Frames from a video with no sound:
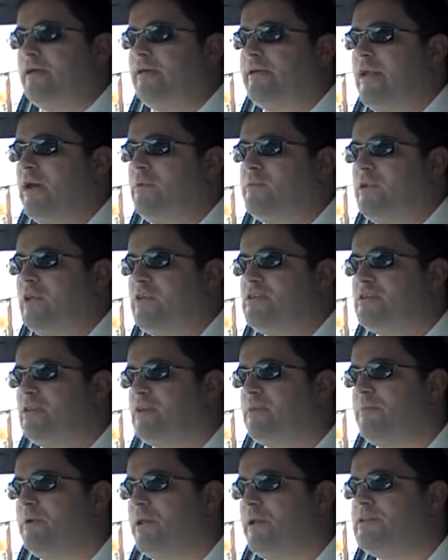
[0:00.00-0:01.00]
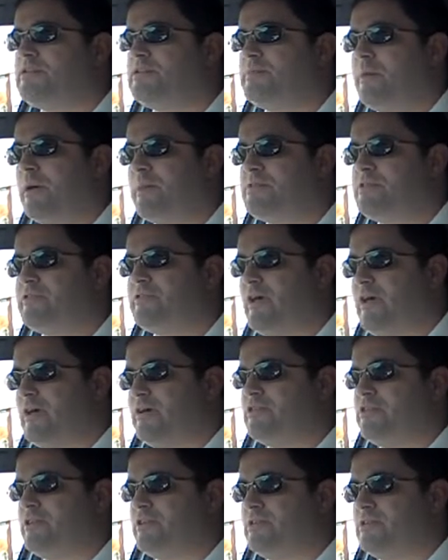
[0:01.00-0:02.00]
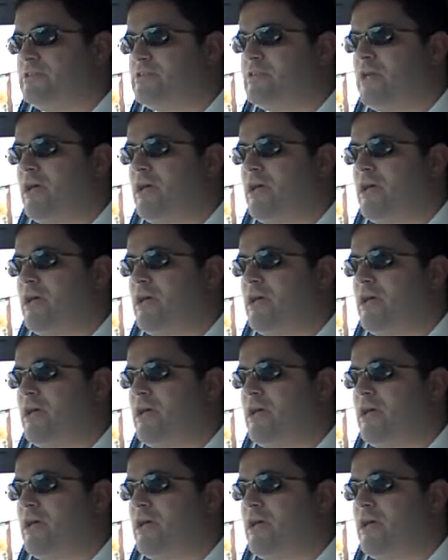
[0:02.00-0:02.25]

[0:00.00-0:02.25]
Now we need to complete some observations.